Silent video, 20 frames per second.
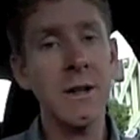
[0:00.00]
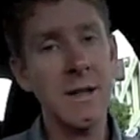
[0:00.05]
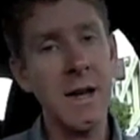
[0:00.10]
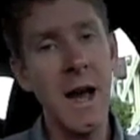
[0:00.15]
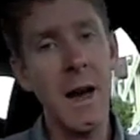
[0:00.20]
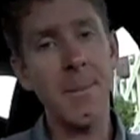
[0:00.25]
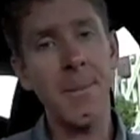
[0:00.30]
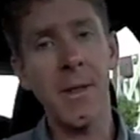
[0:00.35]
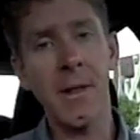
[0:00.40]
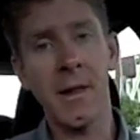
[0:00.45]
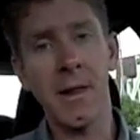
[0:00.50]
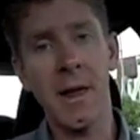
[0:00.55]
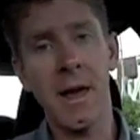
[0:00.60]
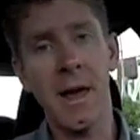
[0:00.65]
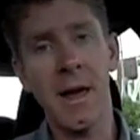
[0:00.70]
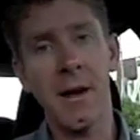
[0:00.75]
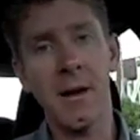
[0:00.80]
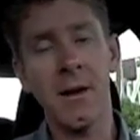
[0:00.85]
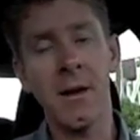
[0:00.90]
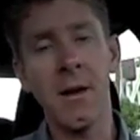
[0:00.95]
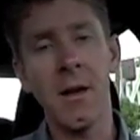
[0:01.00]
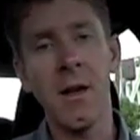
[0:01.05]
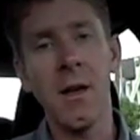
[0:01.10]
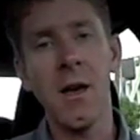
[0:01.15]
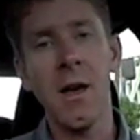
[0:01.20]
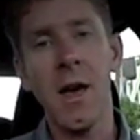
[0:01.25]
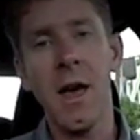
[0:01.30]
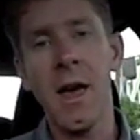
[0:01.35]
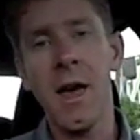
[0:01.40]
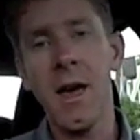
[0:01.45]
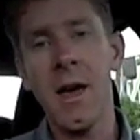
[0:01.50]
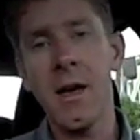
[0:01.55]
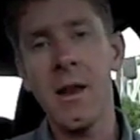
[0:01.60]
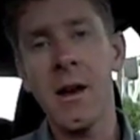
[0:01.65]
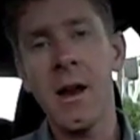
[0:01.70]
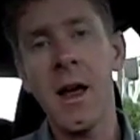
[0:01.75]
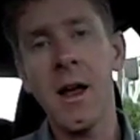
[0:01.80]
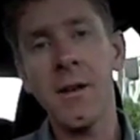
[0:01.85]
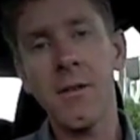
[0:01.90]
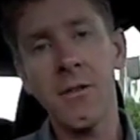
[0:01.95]
on top of the land.
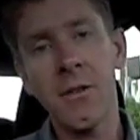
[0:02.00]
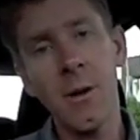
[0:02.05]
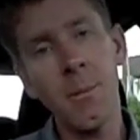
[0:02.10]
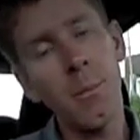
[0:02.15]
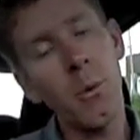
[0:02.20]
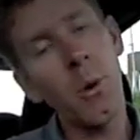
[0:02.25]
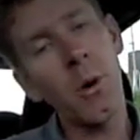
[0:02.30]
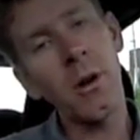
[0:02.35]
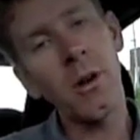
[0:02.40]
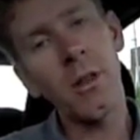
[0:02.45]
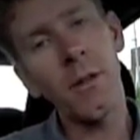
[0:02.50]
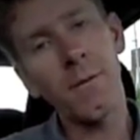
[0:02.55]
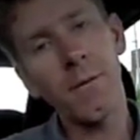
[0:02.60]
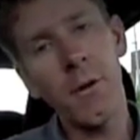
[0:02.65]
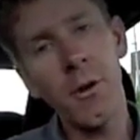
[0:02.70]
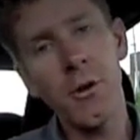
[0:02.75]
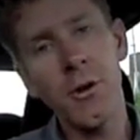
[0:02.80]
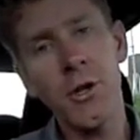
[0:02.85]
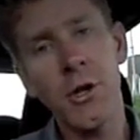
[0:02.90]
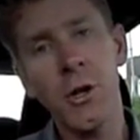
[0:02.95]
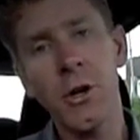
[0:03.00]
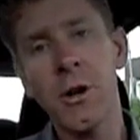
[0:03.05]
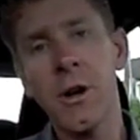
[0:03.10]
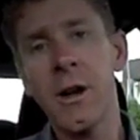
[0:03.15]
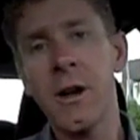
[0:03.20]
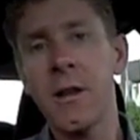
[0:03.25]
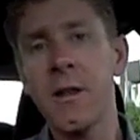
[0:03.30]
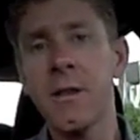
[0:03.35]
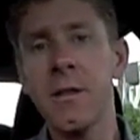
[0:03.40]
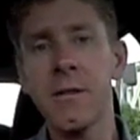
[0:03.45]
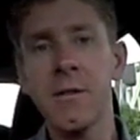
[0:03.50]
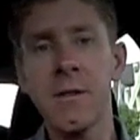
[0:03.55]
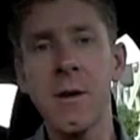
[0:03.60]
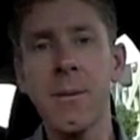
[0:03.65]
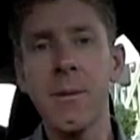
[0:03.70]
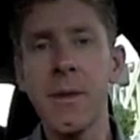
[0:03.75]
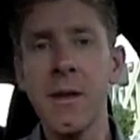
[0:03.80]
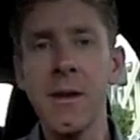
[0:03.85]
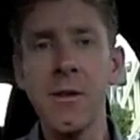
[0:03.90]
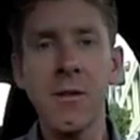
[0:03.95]
And at some point in the future,
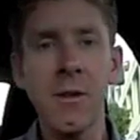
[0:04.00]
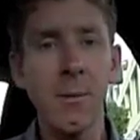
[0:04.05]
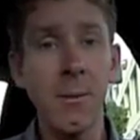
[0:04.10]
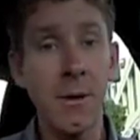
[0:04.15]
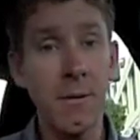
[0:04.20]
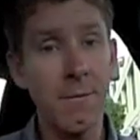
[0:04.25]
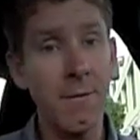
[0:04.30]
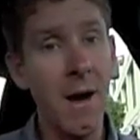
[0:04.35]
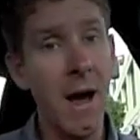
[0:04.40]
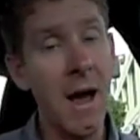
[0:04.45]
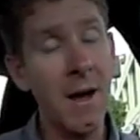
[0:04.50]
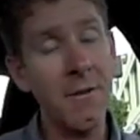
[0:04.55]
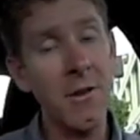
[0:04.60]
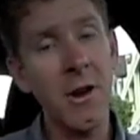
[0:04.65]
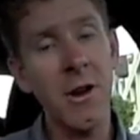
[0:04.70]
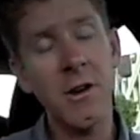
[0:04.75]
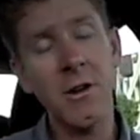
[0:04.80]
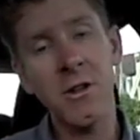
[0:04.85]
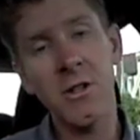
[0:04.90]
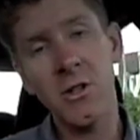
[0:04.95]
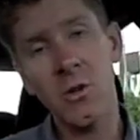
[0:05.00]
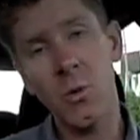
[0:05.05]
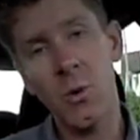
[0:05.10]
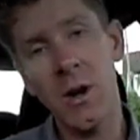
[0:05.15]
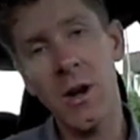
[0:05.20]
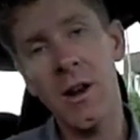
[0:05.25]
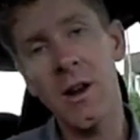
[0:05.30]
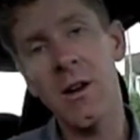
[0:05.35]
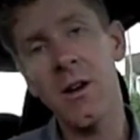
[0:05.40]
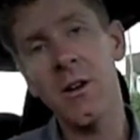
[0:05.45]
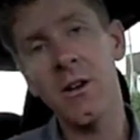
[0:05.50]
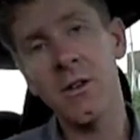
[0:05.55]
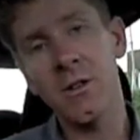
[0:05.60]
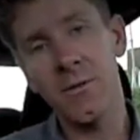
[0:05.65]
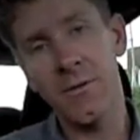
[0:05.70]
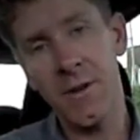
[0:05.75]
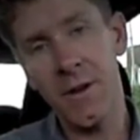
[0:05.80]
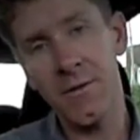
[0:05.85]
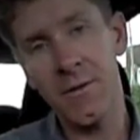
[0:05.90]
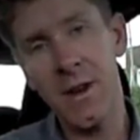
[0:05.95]
some of these can be five years, 20 years,
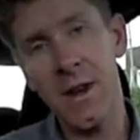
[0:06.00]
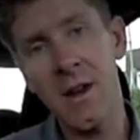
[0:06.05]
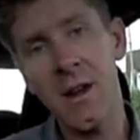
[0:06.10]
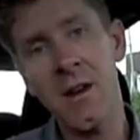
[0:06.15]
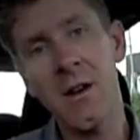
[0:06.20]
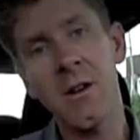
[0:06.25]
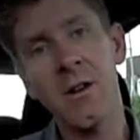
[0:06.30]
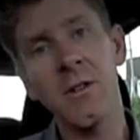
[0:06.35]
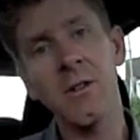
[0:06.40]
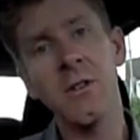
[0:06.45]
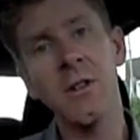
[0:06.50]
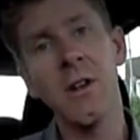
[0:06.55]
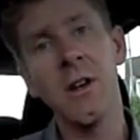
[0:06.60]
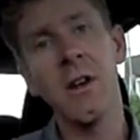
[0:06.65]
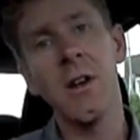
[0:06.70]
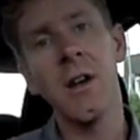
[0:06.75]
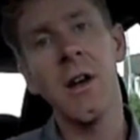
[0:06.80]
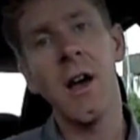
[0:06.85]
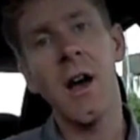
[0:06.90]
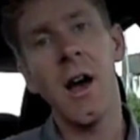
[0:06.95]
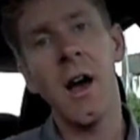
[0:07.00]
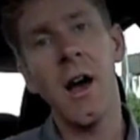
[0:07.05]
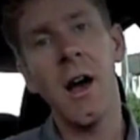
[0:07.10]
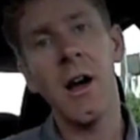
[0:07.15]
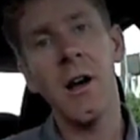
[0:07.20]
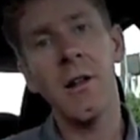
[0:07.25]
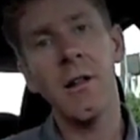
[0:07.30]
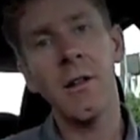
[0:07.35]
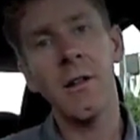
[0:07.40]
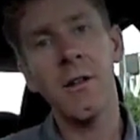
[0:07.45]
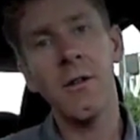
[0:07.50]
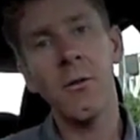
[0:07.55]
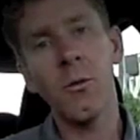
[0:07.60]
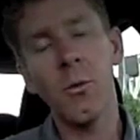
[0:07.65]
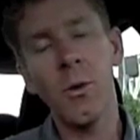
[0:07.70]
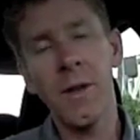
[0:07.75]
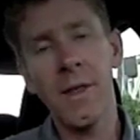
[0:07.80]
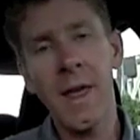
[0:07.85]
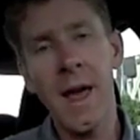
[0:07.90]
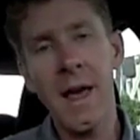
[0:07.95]
50 years. Uh,
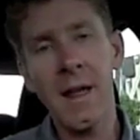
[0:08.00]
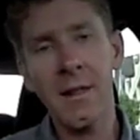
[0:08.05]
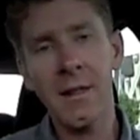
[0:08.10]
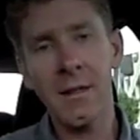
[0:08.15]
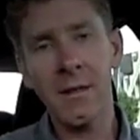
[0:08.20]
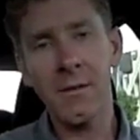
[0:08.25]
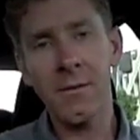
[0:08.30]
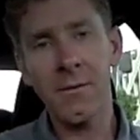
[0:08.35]
when that